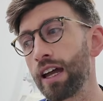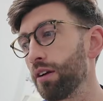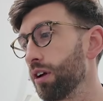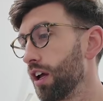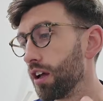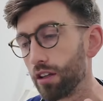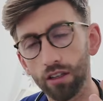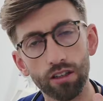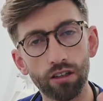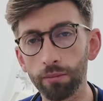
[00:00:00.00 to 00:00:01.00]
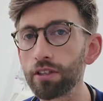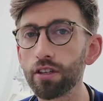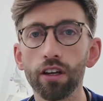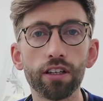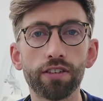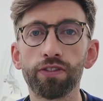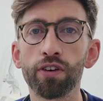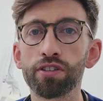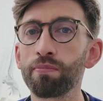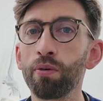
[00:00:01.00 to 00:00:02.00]
out, coming to us
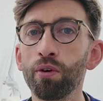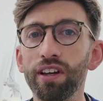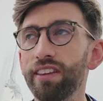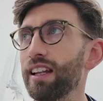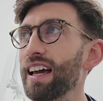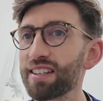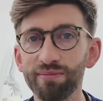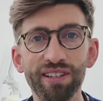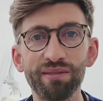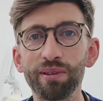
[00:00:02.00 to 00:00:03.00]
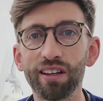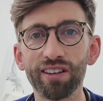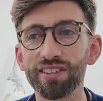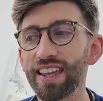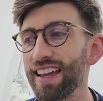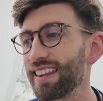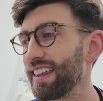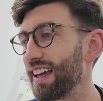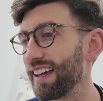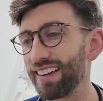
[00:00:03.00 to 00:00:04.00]
for support in the last minute because
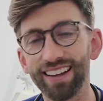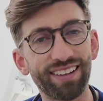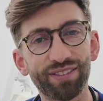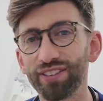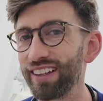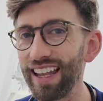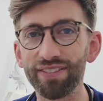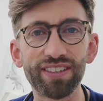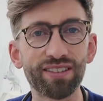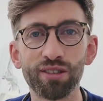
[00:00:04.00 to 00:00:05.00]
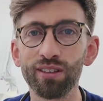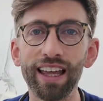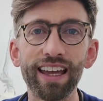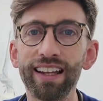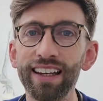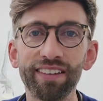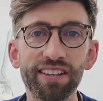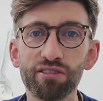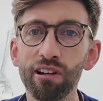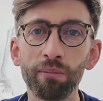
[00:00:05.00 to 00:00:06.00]
they have left it too late and now
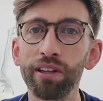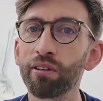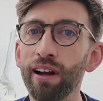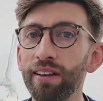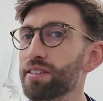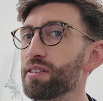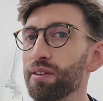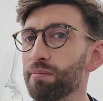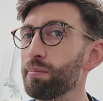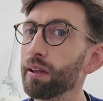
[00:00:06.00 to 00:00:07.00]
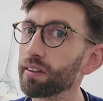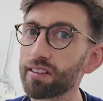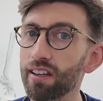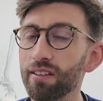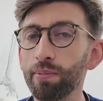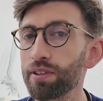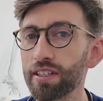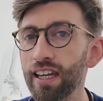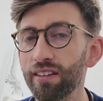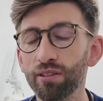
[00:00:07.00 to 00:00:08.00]
they're scrambling around to build and put
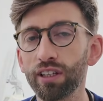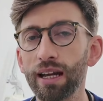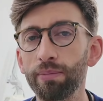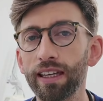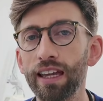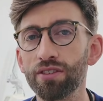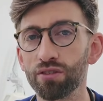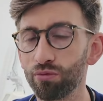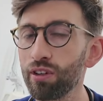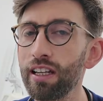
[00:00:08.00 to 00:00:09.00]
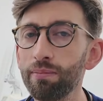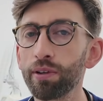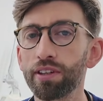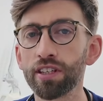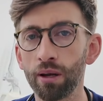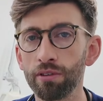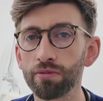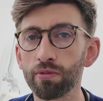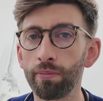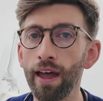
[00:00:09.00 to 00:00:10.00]
together a good application. Really put the time in
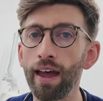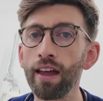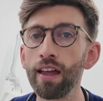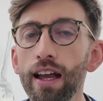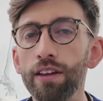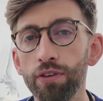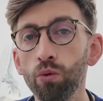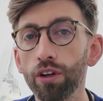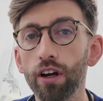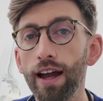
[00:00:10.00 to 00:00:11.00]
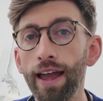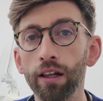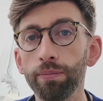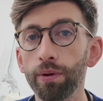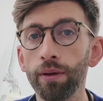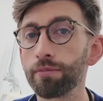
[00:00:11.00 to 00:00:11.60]
to prepare. And if you want our help,